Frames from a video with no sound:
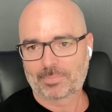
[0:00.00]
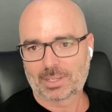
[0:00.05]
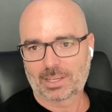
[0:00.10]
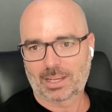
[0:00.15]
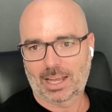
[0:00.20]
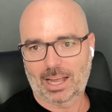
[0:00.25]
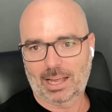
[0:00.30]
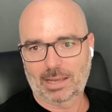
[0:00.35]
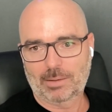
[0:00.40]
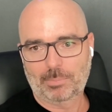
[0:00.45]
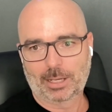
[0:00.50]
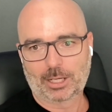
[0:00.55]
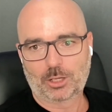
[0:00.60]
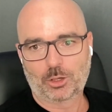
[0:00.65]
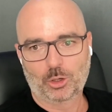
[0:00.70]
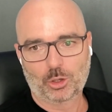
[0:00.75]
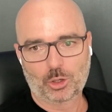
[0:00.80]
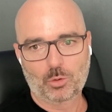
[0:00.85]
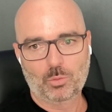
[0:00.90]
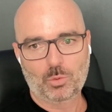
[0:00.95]
But
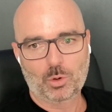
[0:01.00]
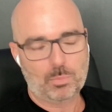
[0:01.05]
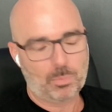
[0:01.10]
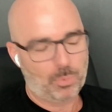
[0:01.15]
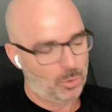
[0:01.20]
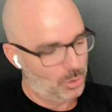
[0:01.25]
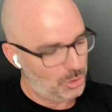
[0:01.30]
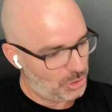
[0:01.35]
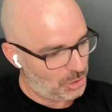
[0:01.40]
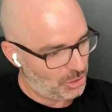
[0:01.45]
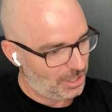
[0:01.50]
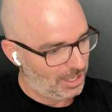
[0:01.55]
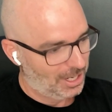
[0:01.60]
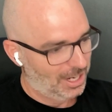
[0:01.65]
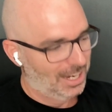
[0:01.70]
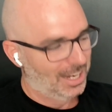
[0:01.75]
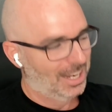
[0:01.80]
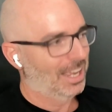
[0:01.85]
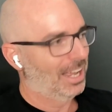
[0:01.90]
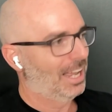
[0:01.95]
Google will push
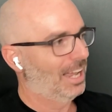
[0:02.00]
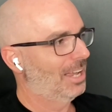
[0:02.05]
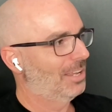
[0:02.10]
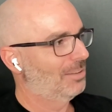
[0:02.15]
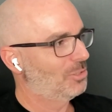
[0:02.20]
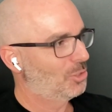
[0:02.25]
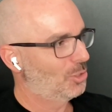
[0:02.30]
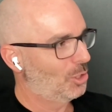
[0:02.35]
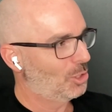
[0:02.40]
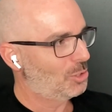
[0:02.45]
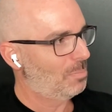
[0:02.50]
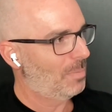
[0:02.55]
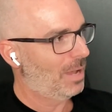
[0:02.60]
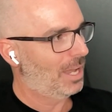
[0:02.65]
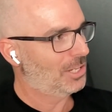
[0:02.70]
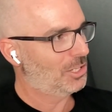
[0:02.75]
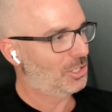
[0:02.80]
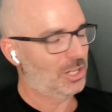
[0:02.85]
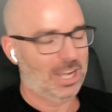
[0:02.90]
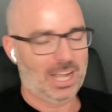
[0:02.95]
search
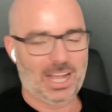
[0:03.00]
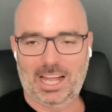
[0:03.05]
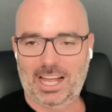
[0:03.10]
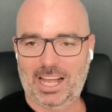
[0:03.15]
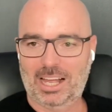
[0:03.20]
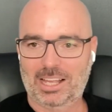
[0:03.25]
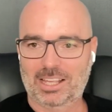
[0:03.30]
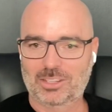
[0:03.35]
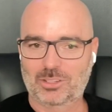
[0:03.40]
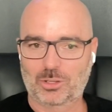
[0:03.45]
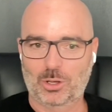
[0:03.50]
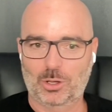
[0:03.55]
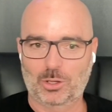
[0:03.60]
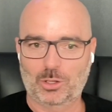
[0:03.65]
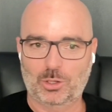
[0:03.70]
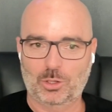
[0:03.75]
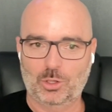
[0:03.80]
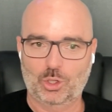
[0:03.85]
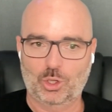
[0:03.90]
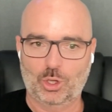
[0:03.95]
max
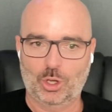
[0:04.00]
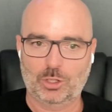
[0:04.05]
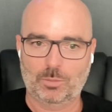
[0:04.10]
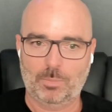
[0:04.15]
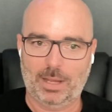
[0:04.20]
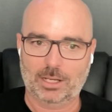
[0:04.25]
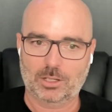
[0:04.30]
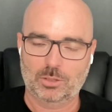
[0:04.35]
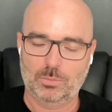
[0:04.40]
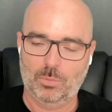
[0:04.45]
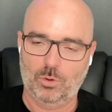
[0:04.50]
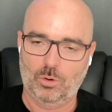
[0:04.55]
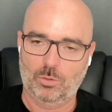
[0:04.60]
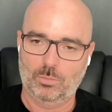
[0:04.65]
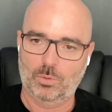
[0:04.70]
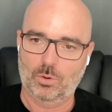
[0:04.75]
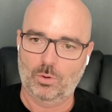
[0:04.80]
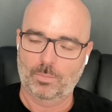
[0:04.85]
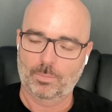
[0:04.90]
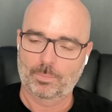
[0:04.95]
more and
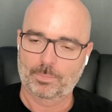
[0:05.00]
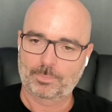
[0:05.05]
more.